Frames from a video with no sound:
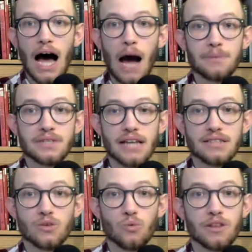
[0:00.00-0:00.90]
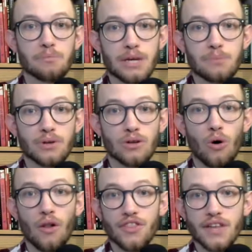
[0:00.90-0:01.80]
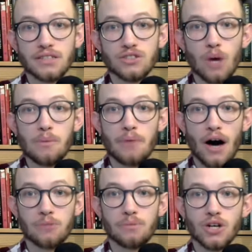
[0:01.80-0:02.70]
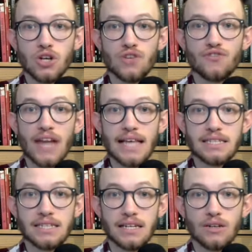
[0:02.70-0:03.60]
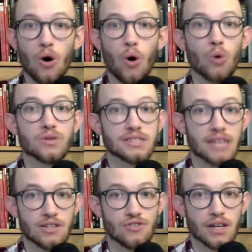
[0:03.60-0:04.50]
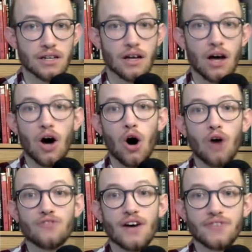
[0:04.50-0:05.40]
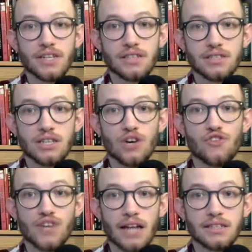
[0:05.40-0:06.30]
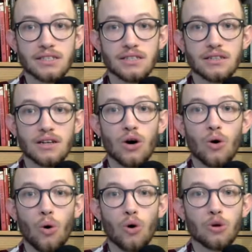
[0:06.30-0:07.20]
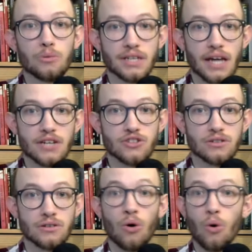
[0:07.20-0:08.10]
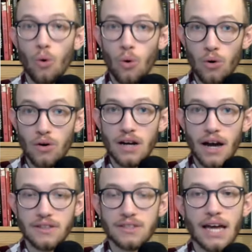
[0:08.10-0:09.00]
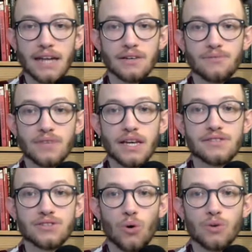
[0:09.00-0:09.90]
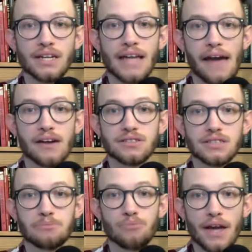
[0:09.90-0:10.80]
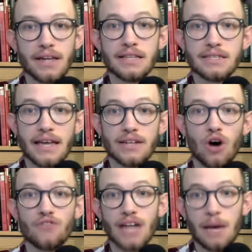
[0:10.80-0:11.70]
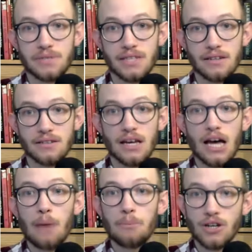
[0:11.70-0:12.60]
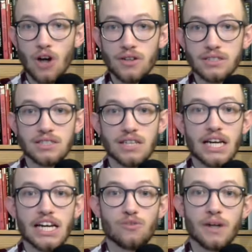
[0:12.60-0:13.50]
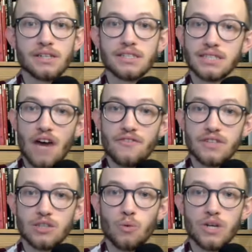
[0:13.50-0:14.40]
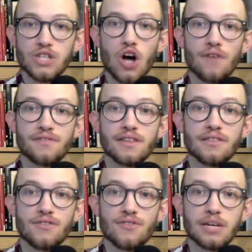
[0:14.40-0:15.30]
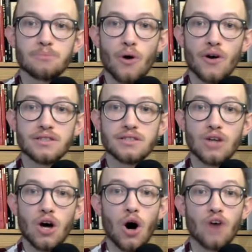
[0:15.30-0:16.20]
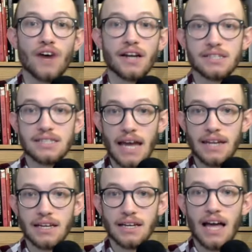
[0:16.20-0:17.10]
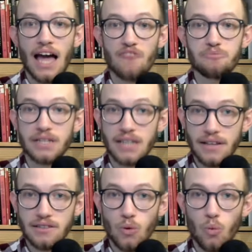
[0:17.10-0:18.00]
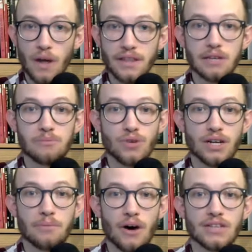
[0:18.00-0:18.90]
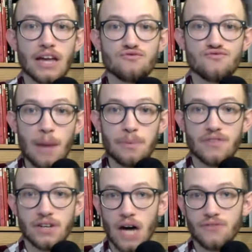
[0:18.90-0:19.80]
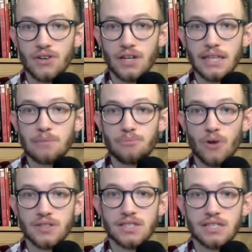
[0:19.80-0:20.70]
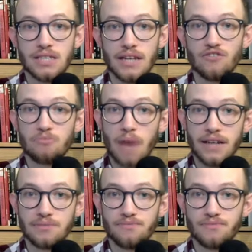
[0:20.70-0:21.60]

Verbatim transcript: Upsets with people or things come about because of lessening or sundering of affinity, reality, or communication, or understanding. It's called an A R C break instead of an upset, because if one discovers which of the three points of understanding have been cut, one can bring about a rapid recovery in the person's state of mind.